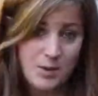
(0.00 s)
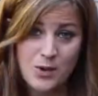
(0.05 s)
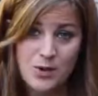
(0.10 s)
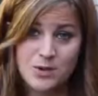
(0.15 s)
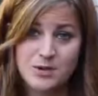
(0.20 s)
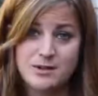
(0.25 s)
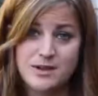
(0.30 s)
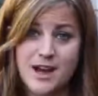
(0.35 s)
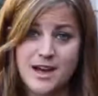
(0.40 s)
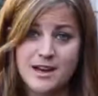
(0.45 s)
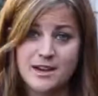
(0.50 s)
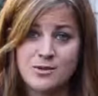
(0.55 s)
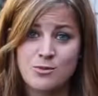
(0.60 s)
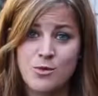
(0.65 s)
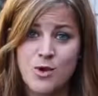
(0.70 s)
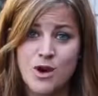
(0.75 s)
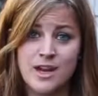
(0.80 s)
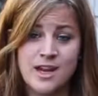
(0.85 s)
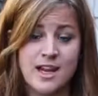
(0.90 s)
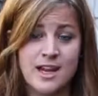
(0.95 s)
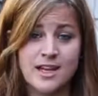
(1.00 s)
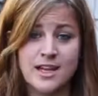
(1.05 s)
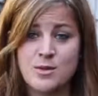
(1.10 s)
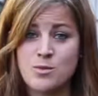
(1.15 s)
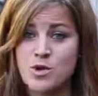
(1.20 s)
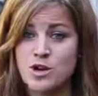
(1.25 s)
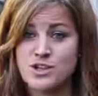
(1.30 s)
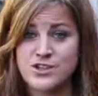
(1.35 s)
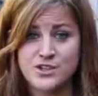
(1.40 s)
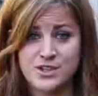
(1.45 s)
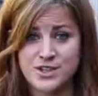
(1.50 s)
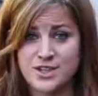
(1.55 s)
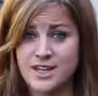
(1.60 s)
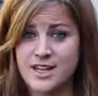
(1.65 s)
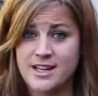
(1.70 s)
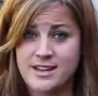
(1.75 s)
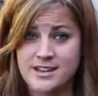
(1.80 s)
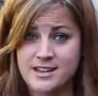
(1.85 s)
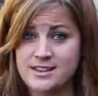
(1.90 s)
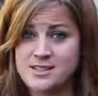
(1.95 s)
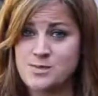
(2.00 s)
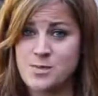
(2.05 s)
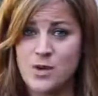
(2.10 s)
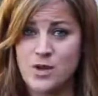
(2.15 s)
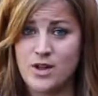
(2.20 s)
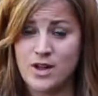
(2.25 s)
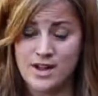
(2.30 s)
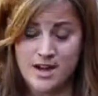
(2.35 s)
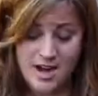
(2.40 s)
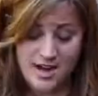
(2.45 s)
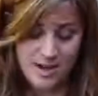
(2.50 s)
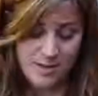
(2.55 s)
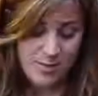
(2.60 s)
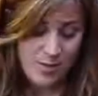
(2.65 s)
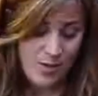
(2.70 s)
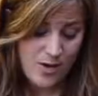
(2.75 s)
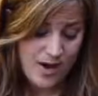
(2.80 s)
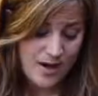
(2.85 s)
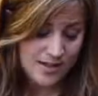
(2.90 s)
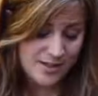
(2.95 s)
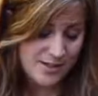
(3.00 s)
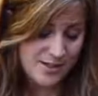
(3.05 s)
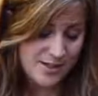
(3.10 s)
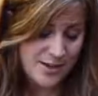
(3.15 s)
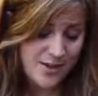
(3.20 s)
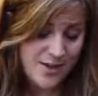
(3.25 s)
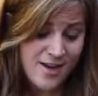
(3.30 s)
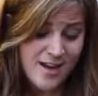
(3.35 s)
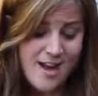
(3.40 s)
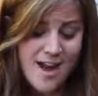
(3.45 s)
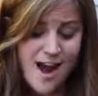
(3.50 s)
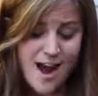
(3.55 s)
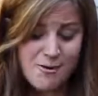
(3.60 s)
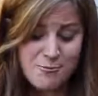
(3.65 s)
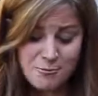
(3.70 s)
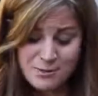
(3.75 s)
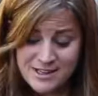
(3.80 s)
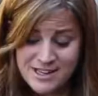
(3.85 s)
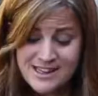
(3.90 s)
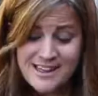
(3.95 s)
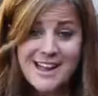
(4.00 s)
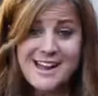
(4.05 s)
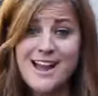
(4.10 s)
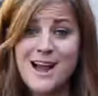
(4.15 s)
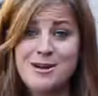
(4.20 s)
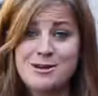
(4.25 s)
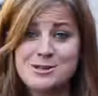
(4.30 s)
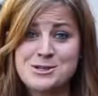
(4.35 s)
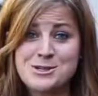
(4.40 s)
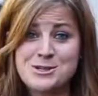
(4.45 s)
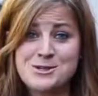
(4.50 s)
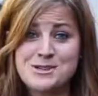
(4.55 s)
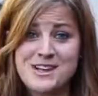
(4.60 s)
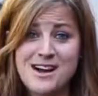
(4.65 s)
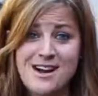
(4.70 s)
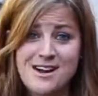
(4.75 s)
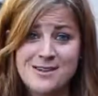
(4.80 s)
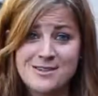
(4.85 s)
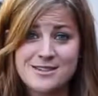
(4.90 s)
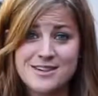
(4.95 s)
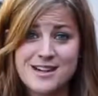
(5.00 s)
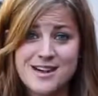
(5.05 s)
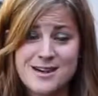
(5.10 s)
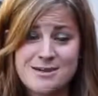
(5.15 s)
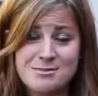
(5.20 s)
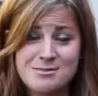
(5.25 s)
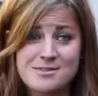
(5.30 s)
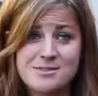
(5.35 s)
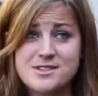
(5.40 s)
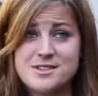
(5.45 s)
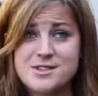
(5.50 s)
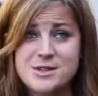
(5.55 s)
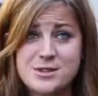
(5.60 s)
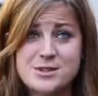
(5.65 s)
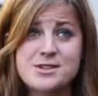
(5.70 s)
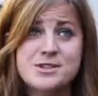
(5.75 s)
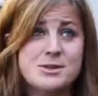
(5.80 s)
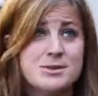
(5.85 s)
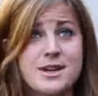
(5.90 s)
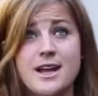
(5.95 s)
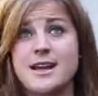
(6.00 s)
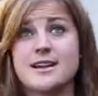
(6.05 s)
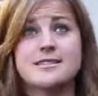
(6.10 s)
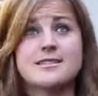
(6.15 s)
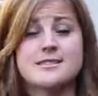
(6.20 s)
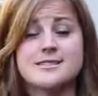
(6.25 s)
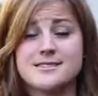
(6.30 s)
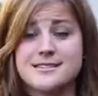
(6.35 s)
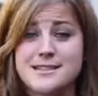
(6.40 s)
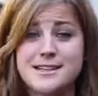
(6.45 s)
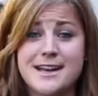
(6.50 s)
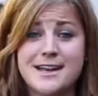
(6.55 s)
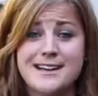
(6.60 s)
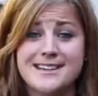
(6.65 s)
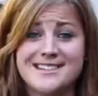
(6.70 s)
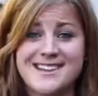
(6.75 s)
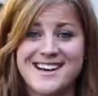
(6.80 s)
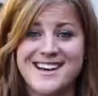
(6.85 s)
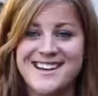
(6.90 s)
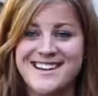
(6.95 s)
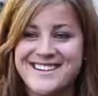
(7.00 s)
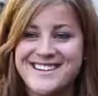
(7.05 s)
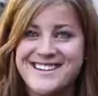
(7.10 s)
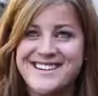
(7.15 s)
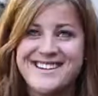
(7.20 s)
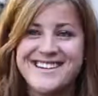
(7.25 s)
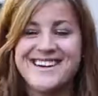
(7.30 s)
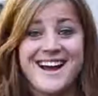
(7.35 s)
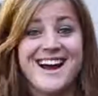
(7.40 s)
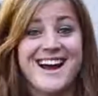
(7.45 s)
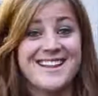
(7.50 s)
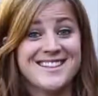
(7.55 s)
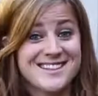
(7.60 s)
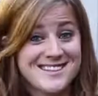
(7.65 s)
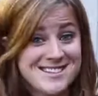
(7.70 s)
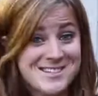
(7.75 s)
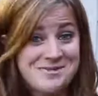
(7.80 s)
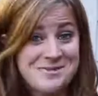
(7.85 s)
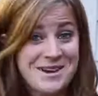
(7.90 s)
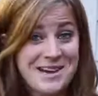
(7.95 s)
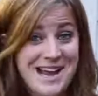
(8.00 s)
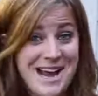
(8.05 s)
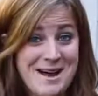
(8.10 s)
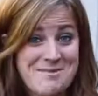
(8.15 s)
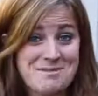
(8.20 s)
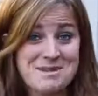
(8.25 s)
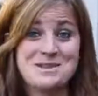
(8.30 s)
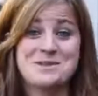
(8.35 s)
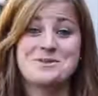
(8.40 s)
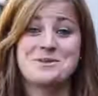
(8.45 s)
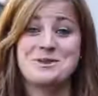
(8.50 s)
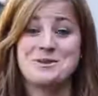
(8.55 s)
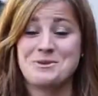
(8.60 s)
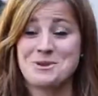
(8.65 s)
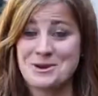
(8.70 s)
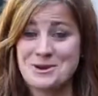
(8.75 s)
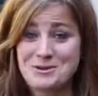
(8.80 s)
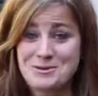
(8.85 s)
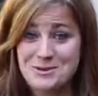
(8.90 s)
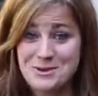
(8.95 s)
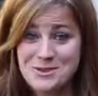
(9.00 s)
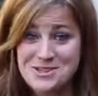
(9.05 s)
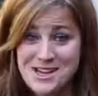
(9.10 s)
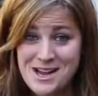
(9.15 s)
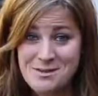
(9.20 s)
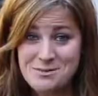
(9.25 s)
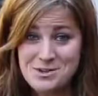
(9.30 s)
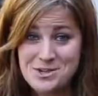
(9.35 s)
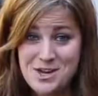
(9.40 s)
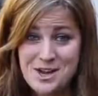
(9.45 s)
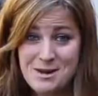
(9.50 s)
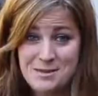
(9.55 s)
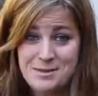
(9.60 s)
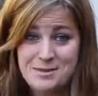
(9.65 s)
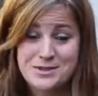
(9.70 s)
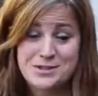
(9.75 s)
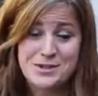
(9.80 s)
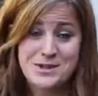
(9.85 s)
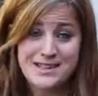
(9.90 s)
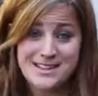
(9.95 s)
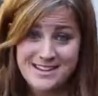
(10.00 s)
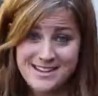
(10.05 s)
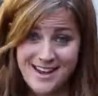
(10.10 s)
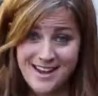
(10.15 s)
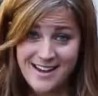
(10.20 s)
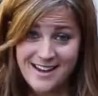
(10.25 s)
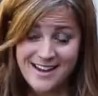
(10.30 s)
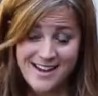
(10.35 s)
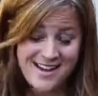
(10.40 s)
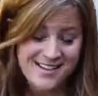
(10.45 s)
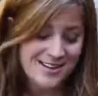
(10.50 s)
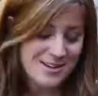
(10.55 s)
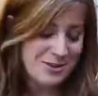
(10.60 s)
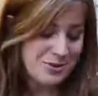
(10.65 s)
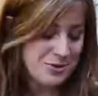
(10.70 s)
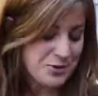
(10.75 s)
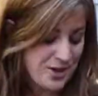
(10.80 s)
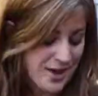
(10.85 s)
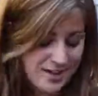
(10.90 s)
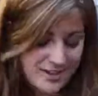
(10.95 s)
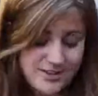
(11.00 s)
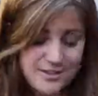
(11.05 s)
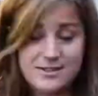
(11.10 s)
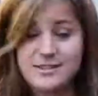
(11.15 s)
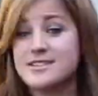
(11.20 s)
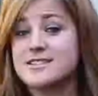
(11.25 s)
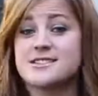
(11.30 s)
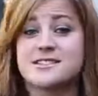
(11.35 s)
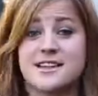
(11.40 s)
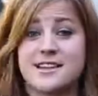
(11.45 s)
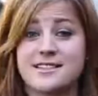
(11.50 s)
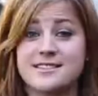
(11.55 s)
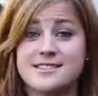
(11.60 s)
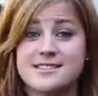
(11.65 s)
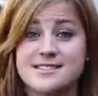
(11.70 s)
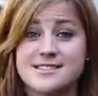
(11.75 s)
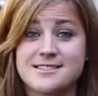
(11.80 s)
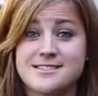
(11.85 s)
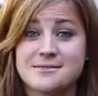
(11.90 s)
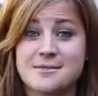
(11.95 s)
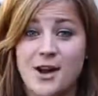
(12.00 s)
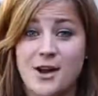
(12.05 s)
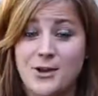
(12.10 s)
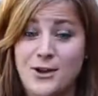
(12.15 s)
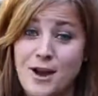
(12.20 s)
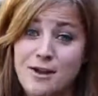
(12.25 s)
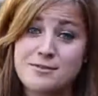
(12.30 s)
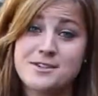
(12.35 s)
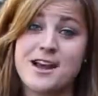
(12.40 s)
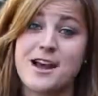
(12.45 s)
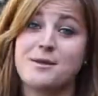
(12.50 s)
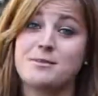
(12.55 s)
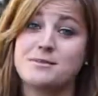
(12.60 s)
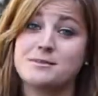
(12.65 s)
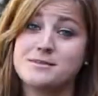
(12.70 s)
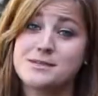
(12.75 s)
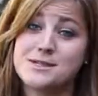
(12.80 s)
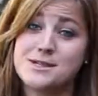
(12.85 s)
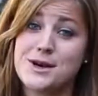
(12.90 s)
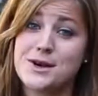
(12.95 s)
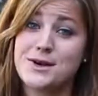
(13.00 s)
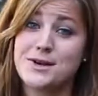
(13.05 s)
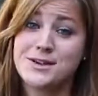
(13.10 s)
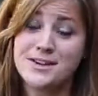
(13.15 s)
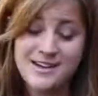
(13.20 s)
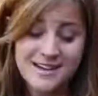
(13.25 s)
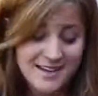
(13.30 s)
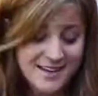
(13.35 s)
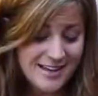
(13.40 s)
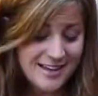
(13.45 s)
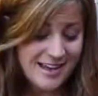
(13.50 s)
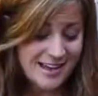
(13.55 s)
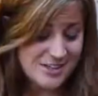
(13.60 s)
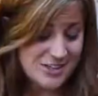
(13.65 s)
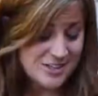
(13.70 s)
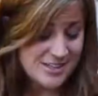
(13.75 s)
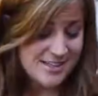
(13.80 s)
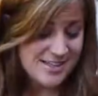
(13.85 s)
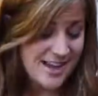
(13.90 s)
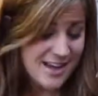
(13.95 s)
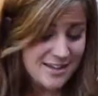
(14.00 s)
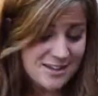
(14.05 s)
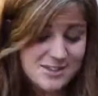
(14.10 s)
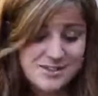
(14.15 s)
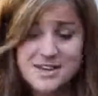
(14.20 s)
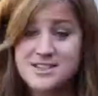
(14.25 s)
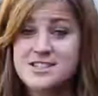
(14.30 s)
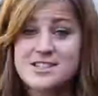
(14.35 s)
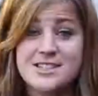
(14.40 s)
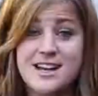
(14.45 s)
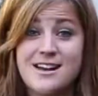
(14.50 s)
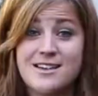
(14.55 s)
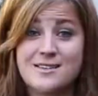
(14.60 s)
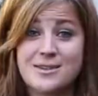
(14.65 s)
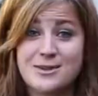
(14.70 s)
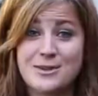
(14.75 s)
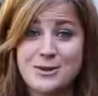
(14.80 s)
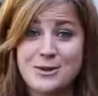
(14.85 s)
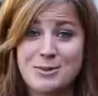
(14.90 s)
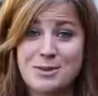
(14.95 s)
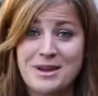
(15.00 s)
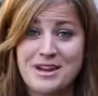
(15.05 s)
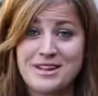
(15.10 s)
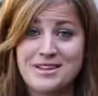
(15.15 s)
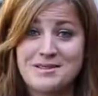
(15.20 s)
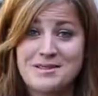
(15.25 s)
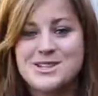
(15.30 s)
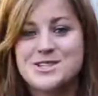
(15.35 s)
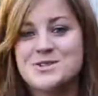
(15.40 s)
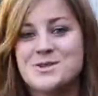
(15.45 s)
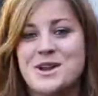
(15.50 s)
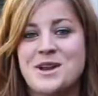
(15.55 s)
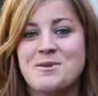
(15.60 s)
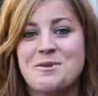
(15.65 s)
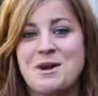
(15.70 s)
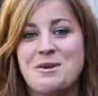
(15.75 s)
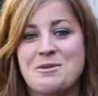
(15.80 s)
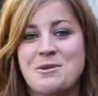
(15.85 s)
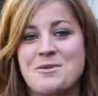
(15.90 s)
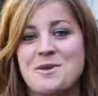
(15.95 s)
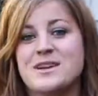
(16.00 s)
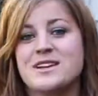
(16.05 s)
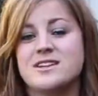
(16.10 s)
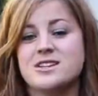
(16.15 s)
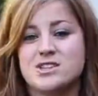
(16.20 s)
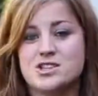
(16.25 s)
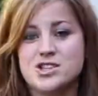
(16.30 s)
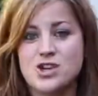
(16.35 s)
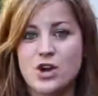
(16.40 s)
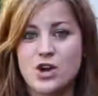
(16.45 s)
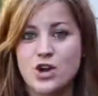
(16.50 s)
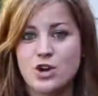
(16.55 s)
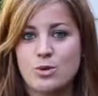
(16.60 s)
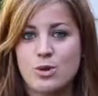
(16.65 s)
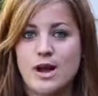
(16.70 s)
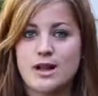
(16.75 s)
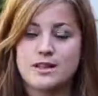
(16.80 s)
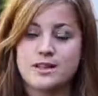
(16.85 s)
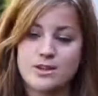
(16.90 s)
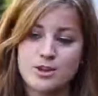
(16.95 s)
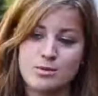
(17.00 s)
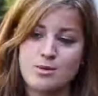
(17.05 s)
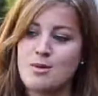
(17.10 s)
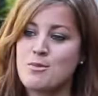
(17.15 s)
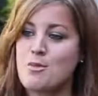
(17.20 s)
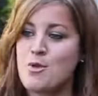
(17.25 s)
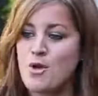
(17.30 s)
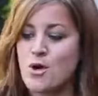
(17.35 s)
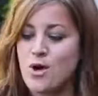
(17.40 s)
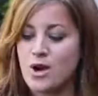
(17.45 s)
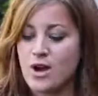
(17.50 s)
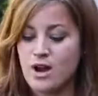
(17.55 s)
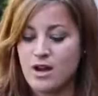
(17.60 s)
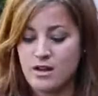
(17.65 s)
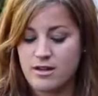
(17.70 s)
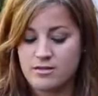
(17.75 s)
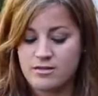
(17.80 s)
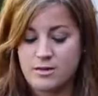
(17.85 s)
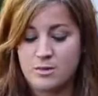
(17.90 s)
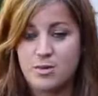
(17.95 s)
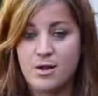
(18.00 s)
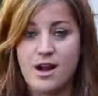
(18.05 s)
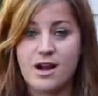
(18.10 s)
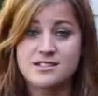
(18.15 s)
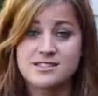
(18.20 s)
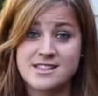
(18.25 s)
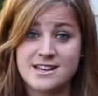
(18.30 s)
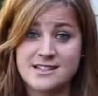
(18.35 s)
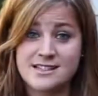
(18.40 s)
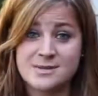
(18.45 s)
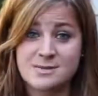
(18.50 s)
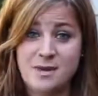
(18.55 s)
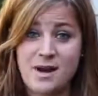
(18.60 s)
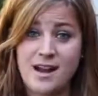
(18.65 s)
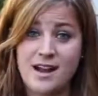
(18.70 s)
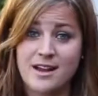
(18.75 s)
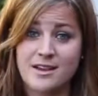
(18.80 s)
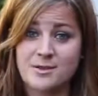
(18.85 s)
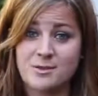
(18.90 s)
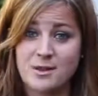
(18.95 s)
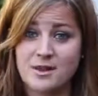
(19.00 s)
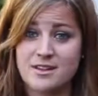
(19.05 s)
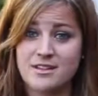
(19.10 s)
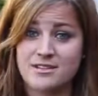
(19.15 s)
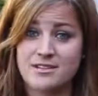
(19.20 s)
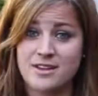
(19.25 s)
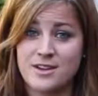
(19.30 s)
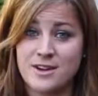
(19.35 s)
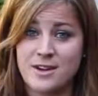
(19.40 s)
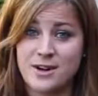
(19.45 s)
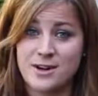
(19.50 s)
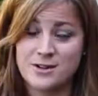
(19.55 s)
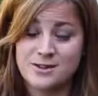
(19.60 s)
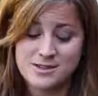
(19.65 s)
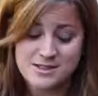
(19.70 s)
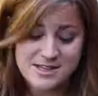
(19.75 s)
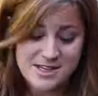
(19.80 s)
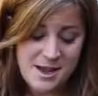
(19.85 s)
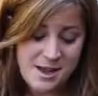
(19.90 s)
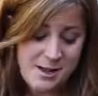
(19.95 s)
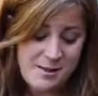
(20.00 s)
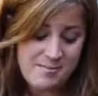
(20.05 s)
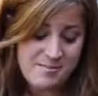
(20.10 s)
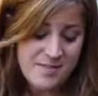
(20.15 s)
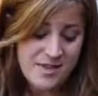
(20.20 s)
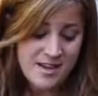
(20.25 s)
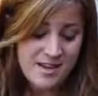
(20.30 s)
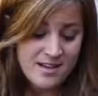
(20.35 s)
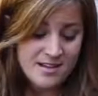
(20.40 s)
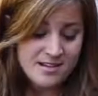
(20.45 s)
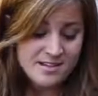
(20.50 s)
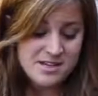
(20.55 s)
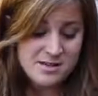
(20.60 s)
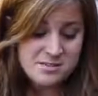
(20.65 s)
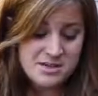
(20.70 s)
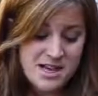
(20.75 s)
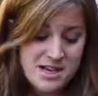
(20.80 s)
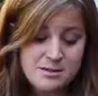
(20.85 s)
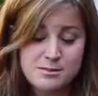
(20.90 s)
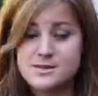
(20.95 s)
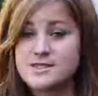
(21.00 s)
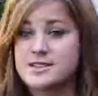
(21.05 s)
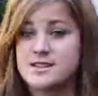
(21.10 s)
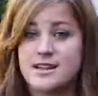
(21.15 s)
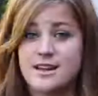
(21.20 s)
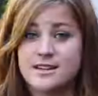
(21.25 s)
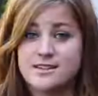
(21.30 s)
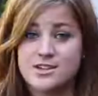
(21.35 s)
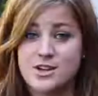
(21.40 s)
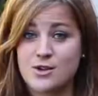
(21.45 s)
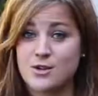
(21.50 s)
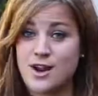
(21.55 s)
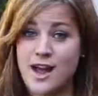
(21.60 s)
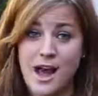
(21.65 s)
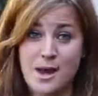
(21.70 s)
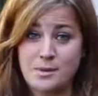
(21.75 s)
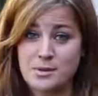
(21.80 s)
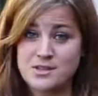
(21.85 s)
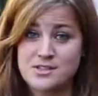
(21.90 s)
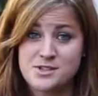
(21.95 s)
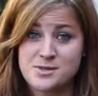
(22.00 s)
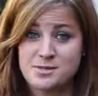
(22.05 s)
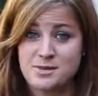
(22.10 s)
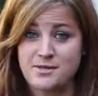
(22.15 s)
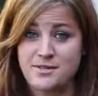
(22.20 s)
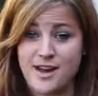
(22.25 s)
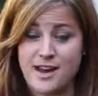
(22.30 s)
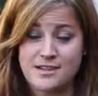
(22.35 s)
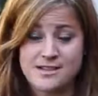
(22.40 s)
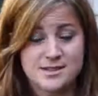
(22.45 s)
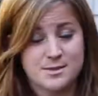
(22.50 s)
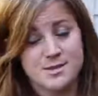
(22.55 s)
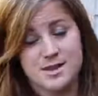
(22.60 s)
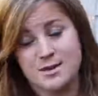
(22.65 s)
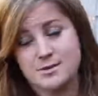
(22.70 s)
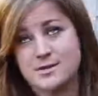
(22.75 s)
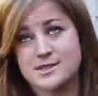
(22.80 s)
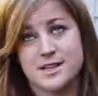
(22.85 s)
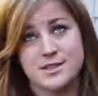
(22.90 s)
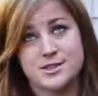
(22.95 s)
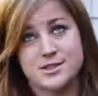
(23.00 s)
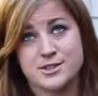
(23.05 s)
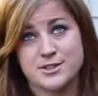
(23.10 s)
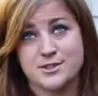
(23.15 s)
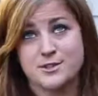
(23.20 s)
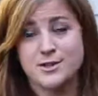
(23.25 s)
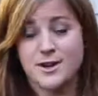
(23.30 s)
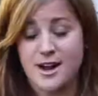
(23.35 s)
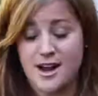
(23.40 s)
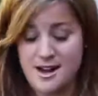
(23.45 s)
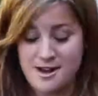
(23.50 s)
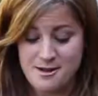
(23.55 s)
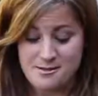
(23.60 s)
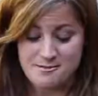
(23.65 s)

bowl. I didn't want any moisture to hit this bowl at any point. So I really like how it turned out. Took 2 days to get it done. And this is what happens when you work a full-time job during the day and then you try to do these things on your off time. So it just kind of stretches out a little bit. So anyway, we wanted to show you a little bit more of the process behind one of the videos. Sometimes they don't happen super fast, sometimes they do,